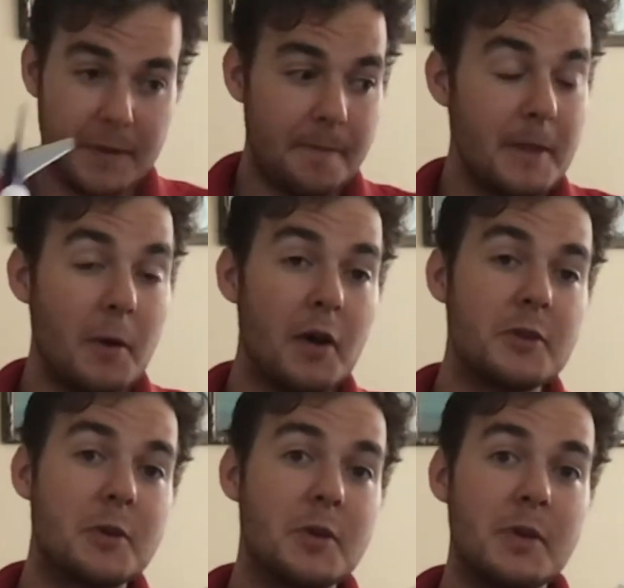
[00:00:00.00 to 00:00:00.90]
you
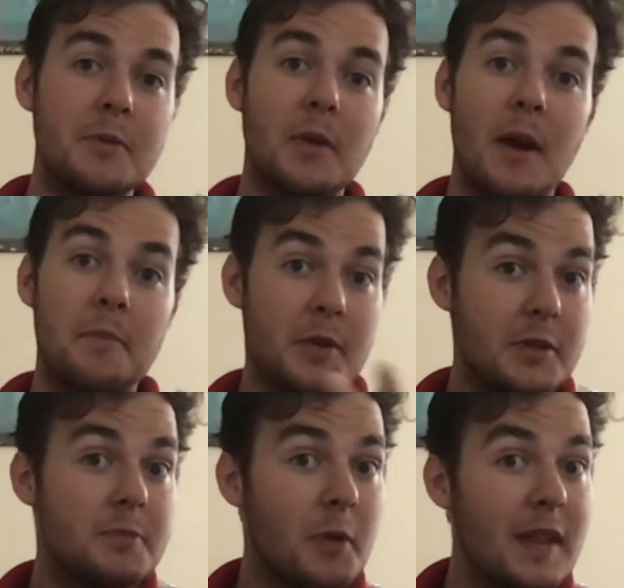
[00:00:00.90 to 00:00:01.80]
also
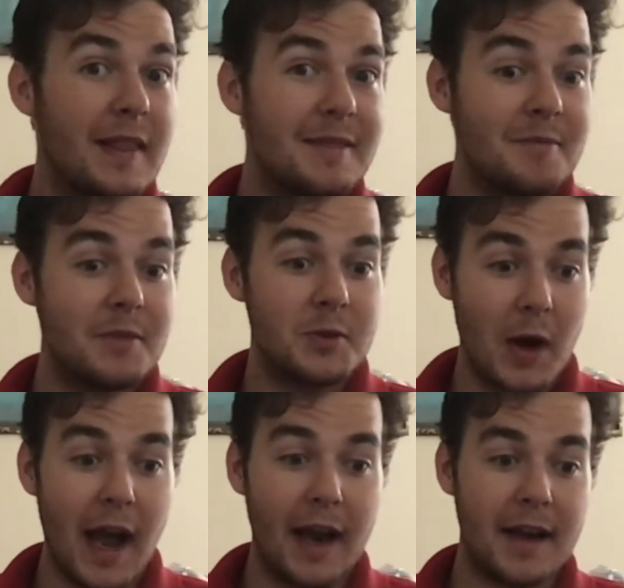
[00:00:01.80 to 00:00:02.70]
produce more
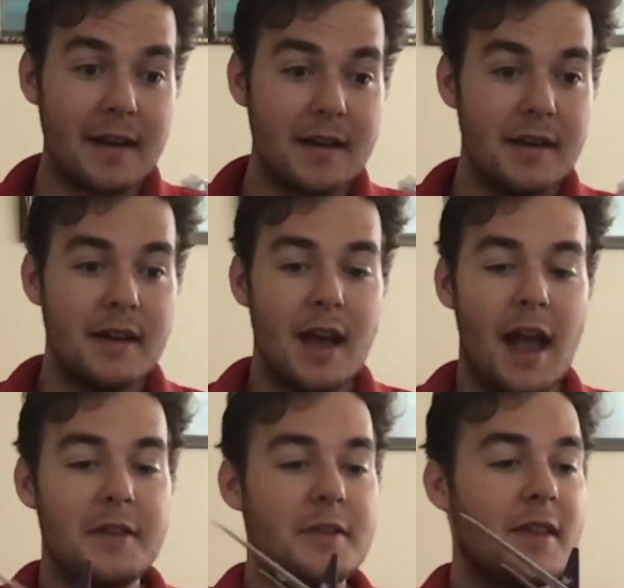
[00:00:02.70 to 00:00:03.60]
drag.
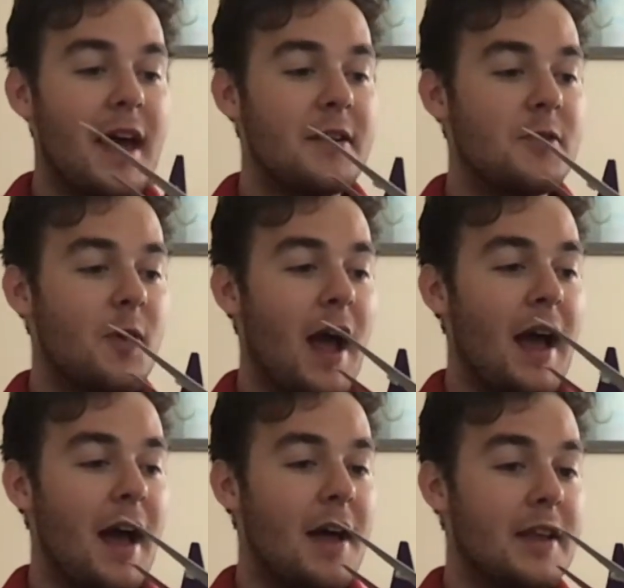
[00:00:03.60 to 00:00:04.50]
And so that
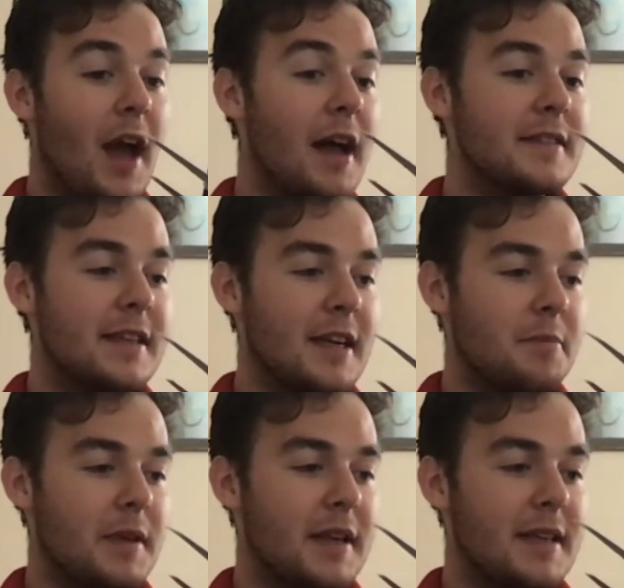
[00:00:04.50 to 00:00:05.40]
yaws the
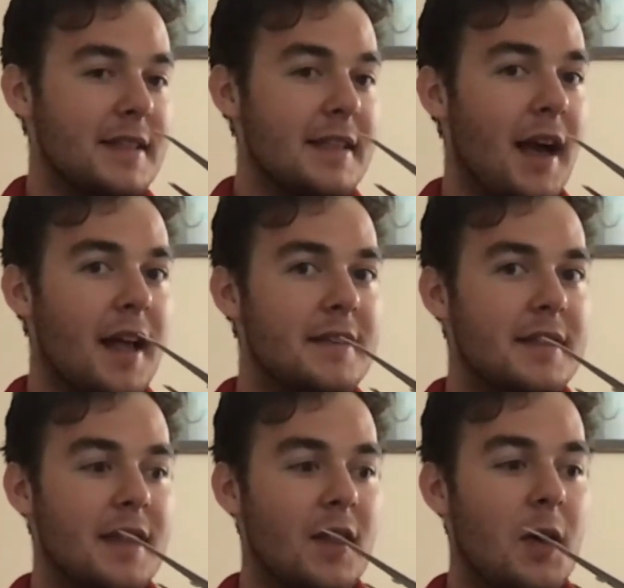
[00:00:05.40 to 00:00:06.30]
airplane, because it yaws to
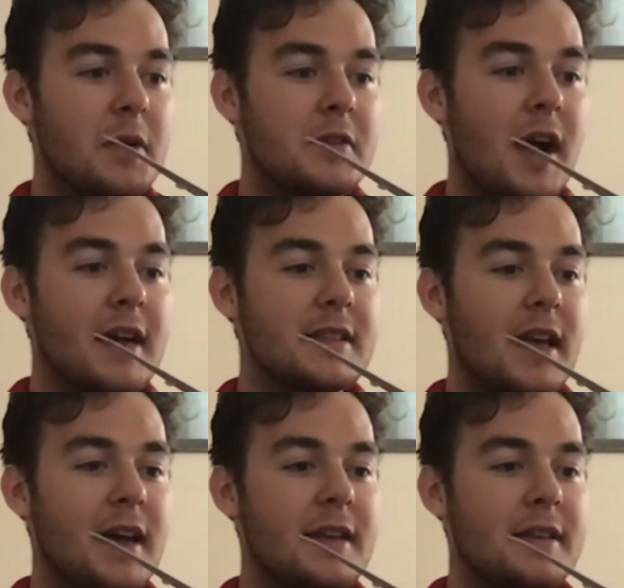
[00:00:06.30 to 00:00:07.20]
the lower drag
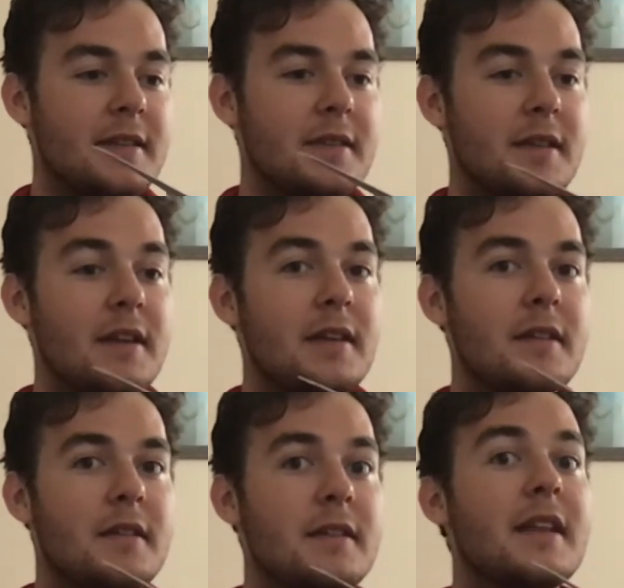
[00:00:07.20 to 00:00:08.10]
side,
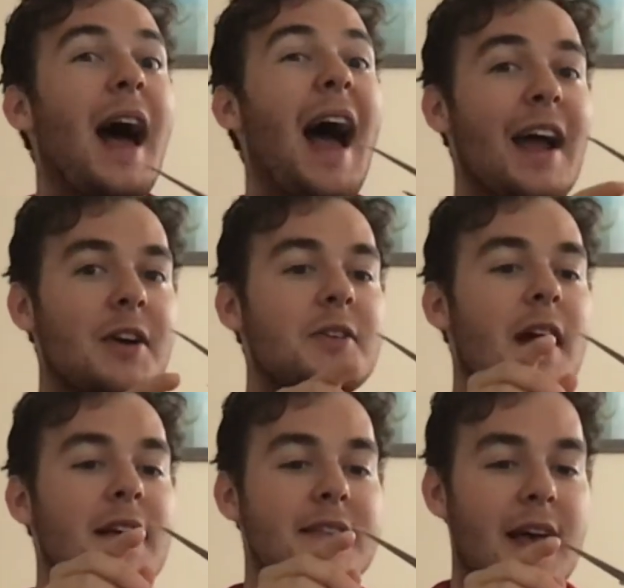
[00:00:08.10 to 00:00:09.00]
the higher
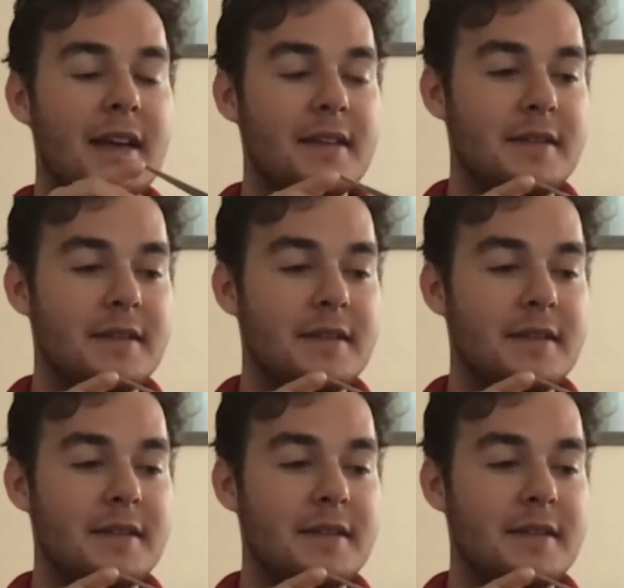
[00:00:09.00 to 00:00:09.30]
drag side,